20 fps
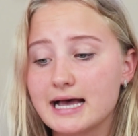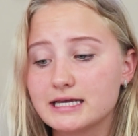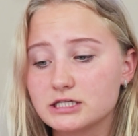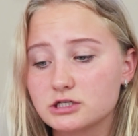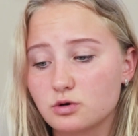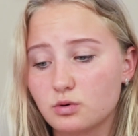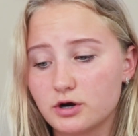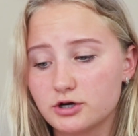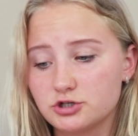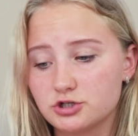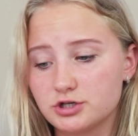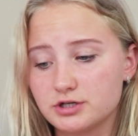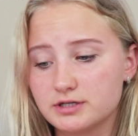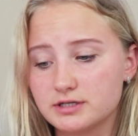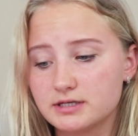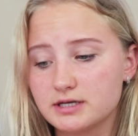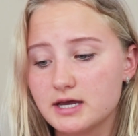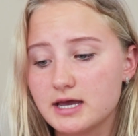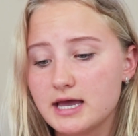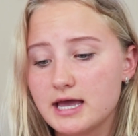ask
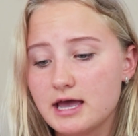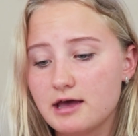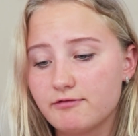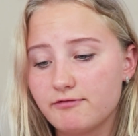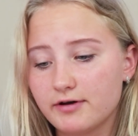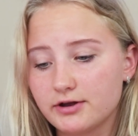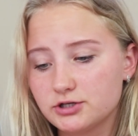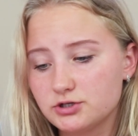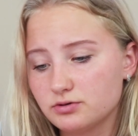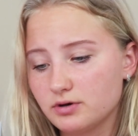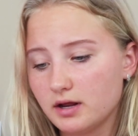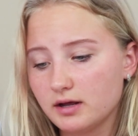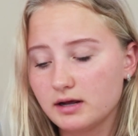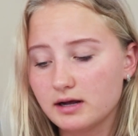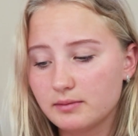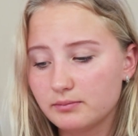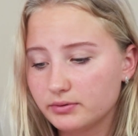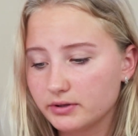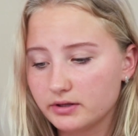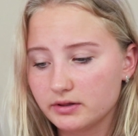questions if I do
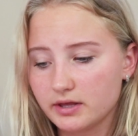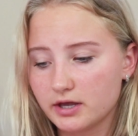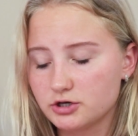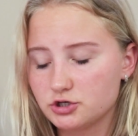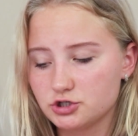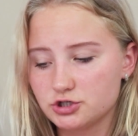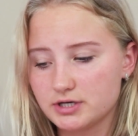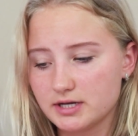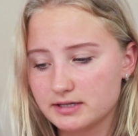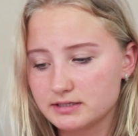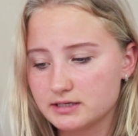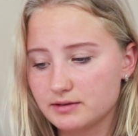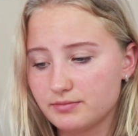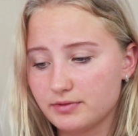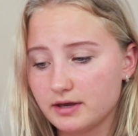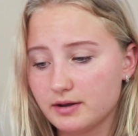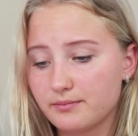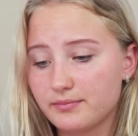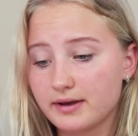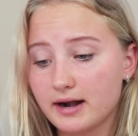not completely understand
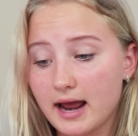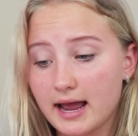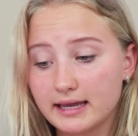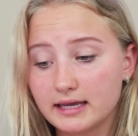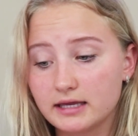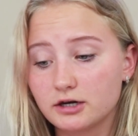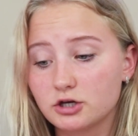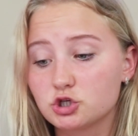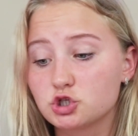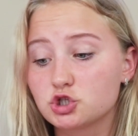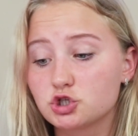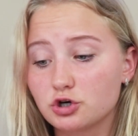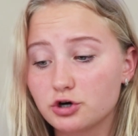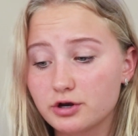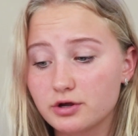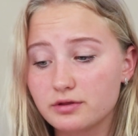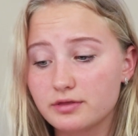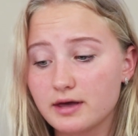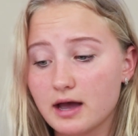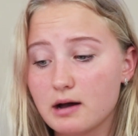something, but I can assure
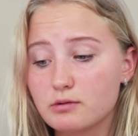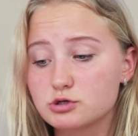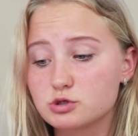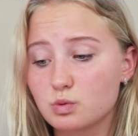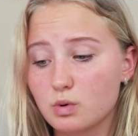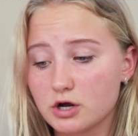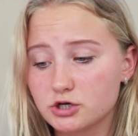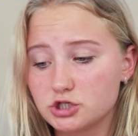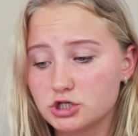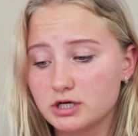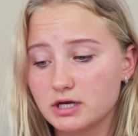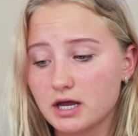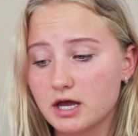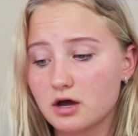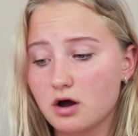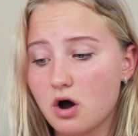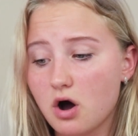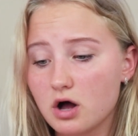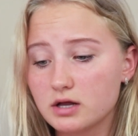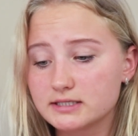you that I was watching
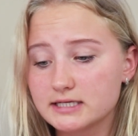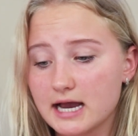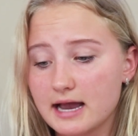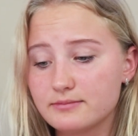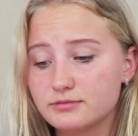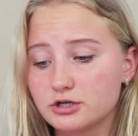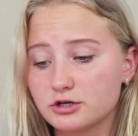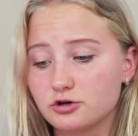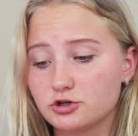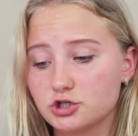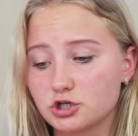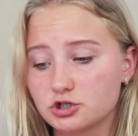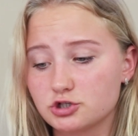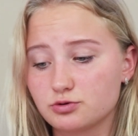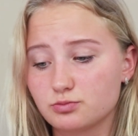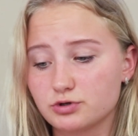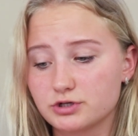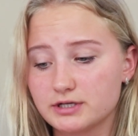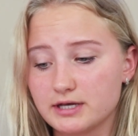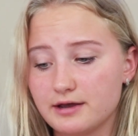at all times and your
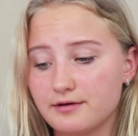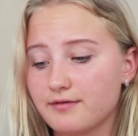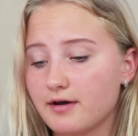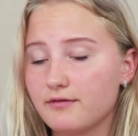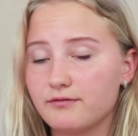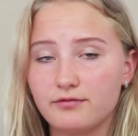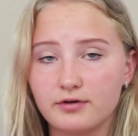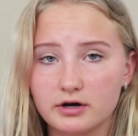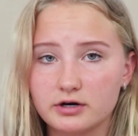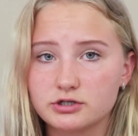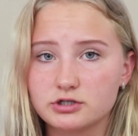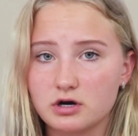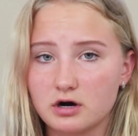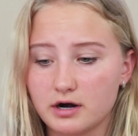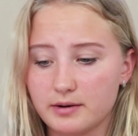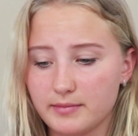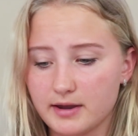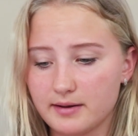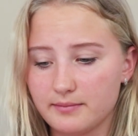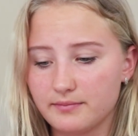children were safe. I'm very
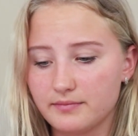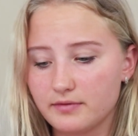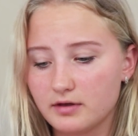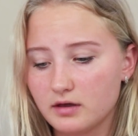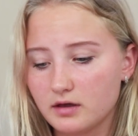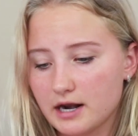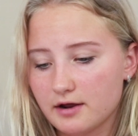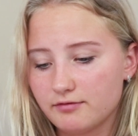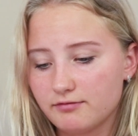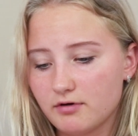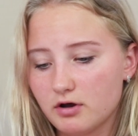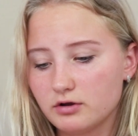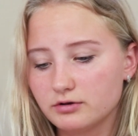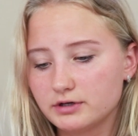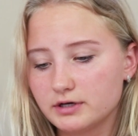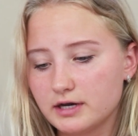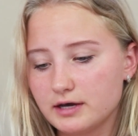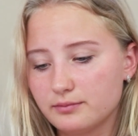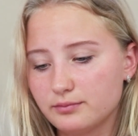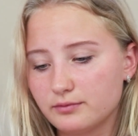sorry, ma'am. And I
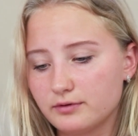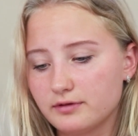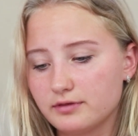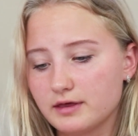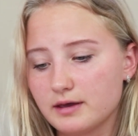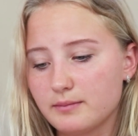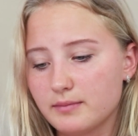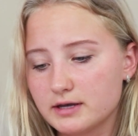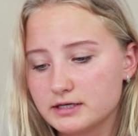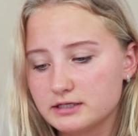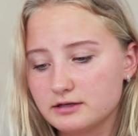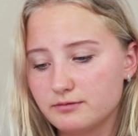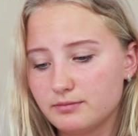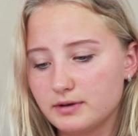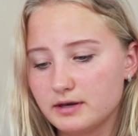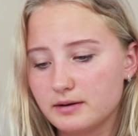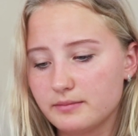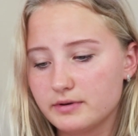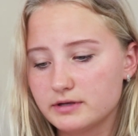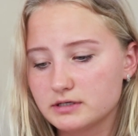followed it up with, it must have
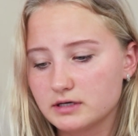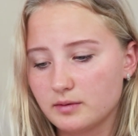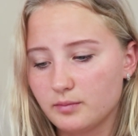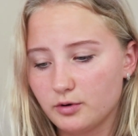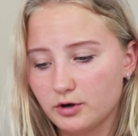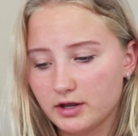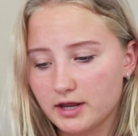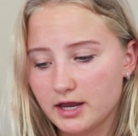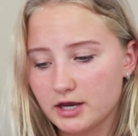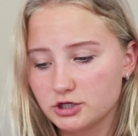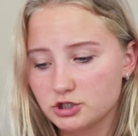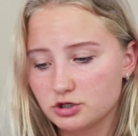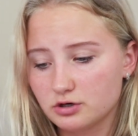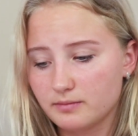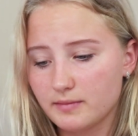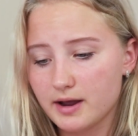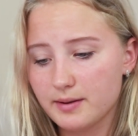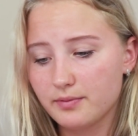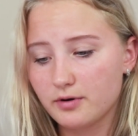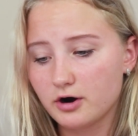been a miscommunication
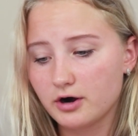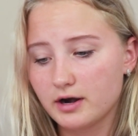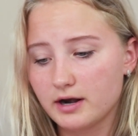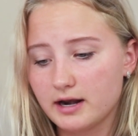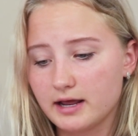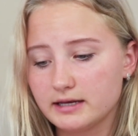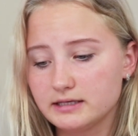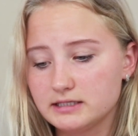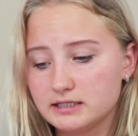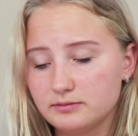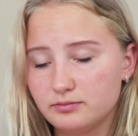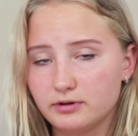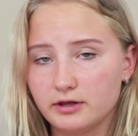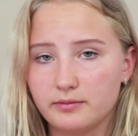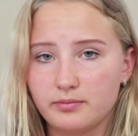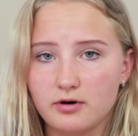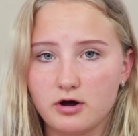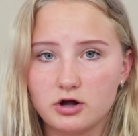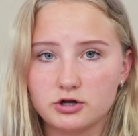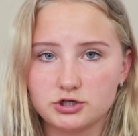on my part and I
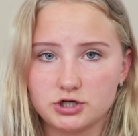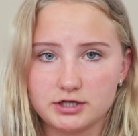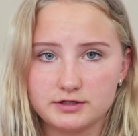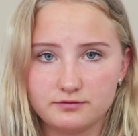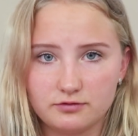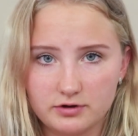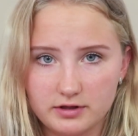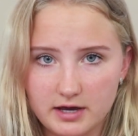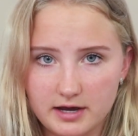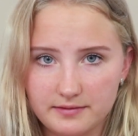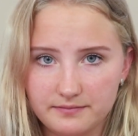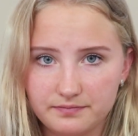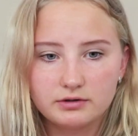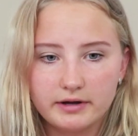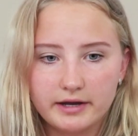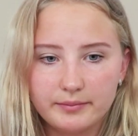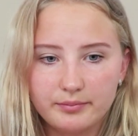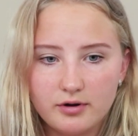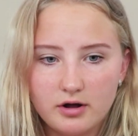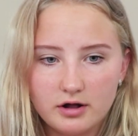deeply apologize for that. So
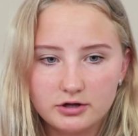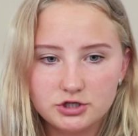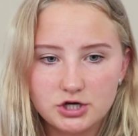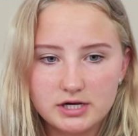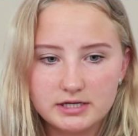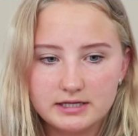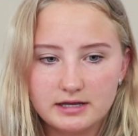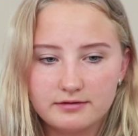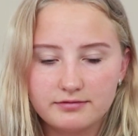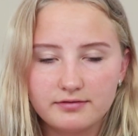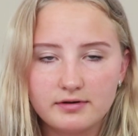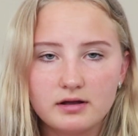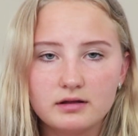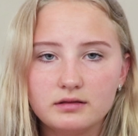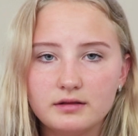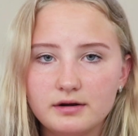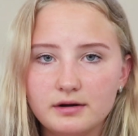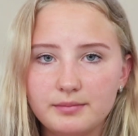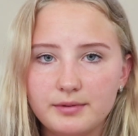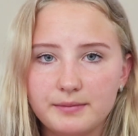I apologized. I
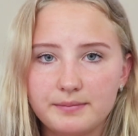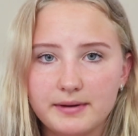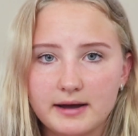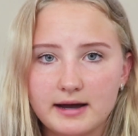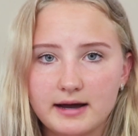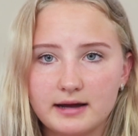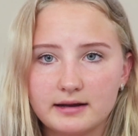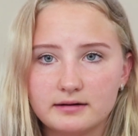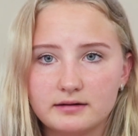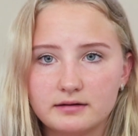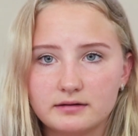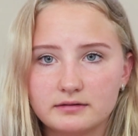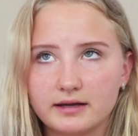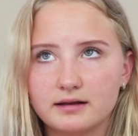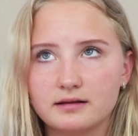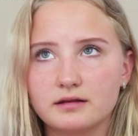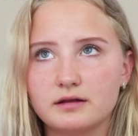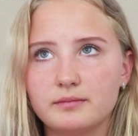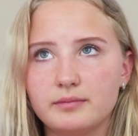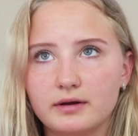felt a little bit bad,
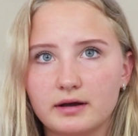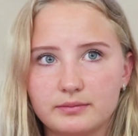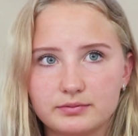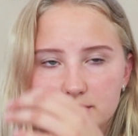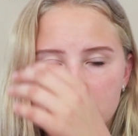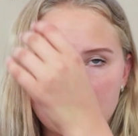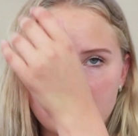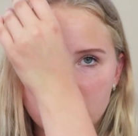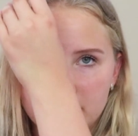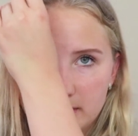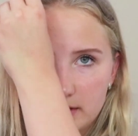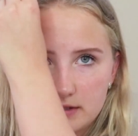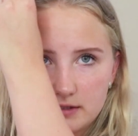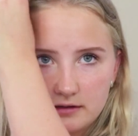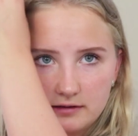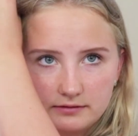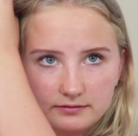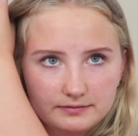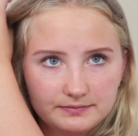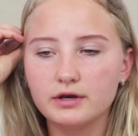like a little bit upset with
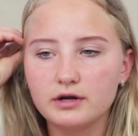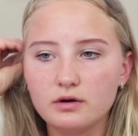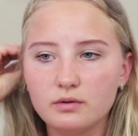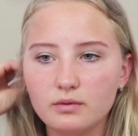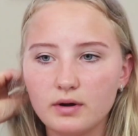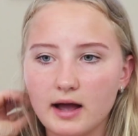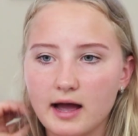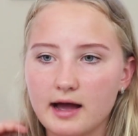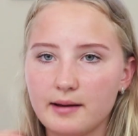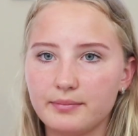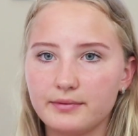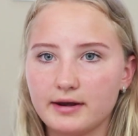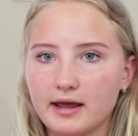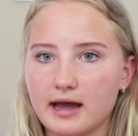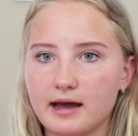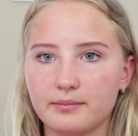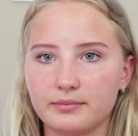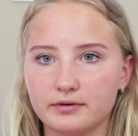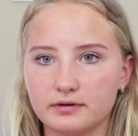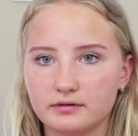myself. But you know what happened?
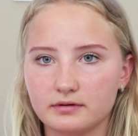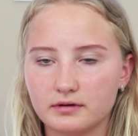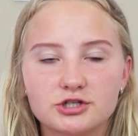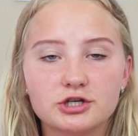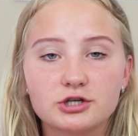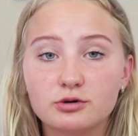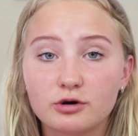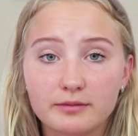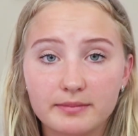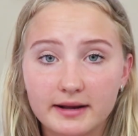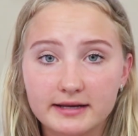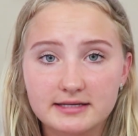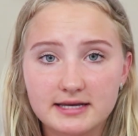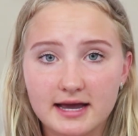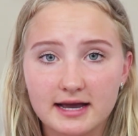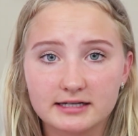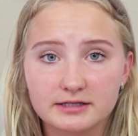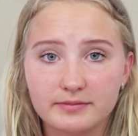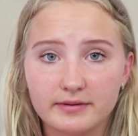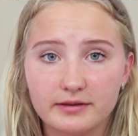She ignored my
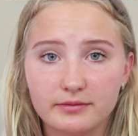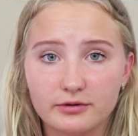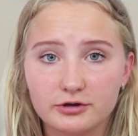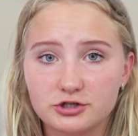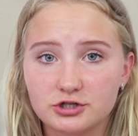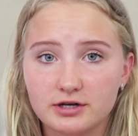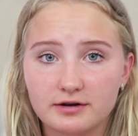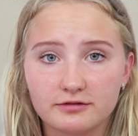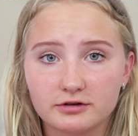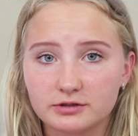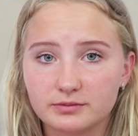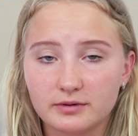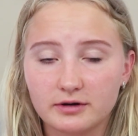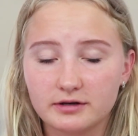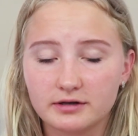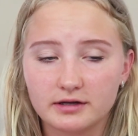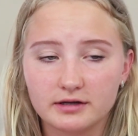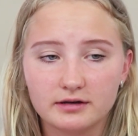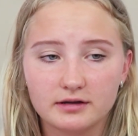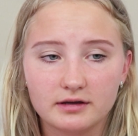text, by the way. She never
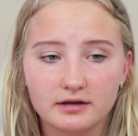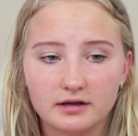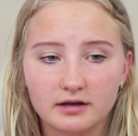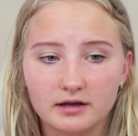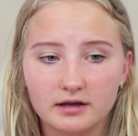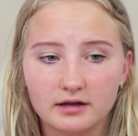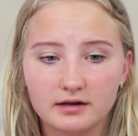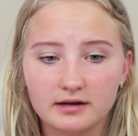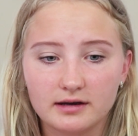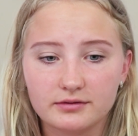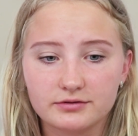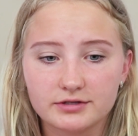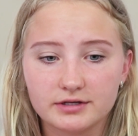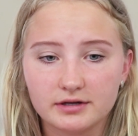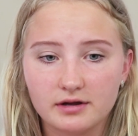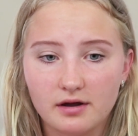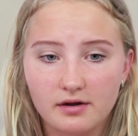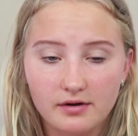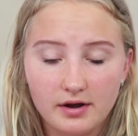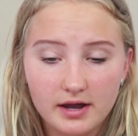responded. And I was
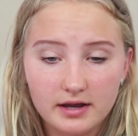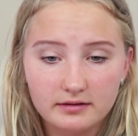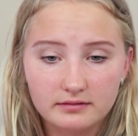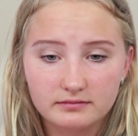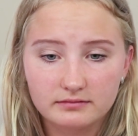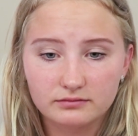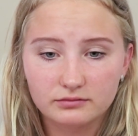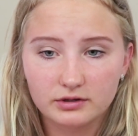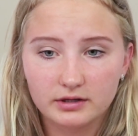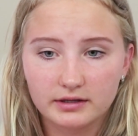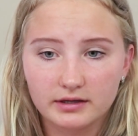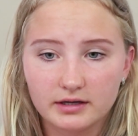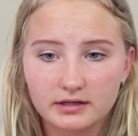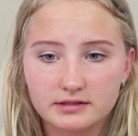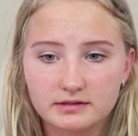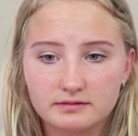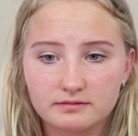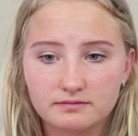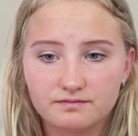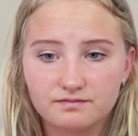like, okay, well, I
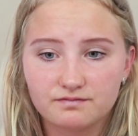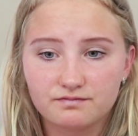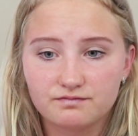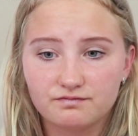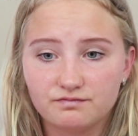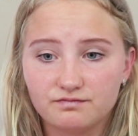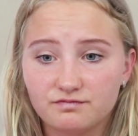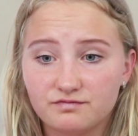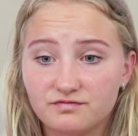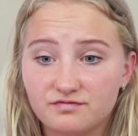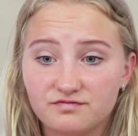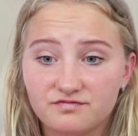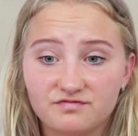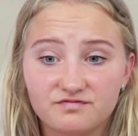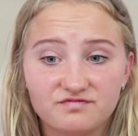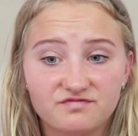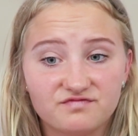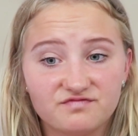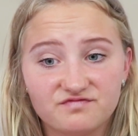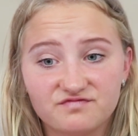guess
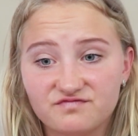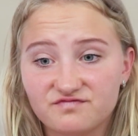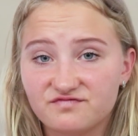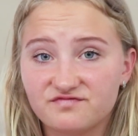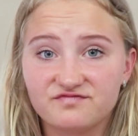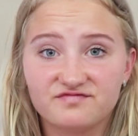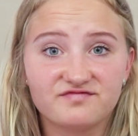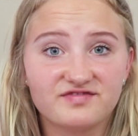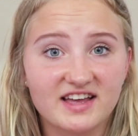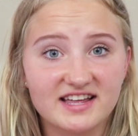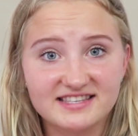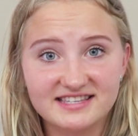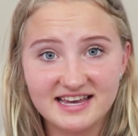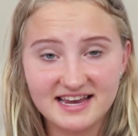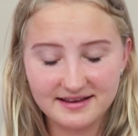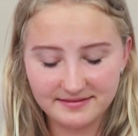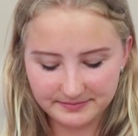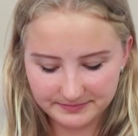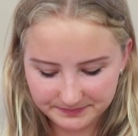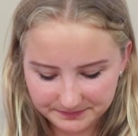that's
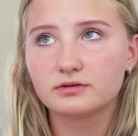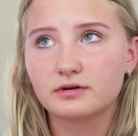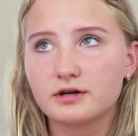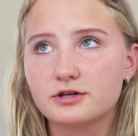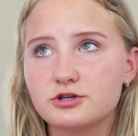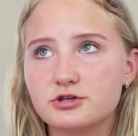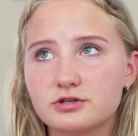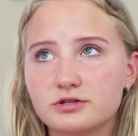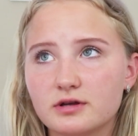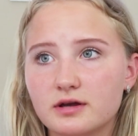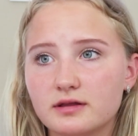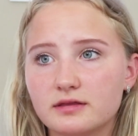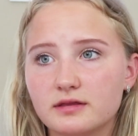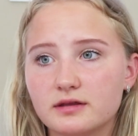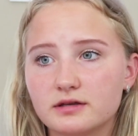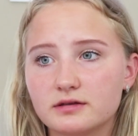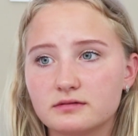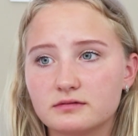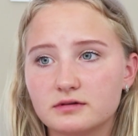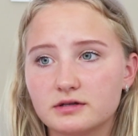it. So I just thought
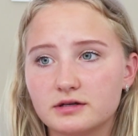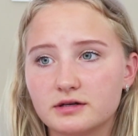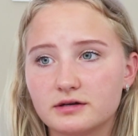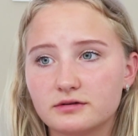that, you